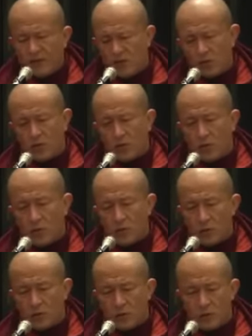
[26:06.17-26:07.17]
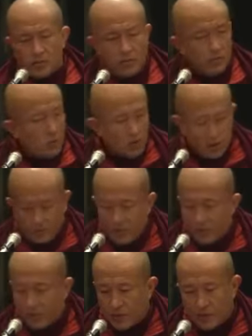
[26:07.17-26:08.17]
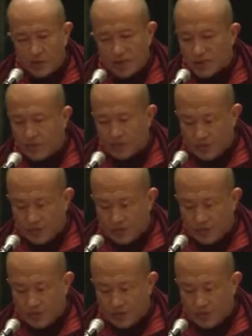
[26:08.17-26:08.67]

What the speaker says: First of all, modern people are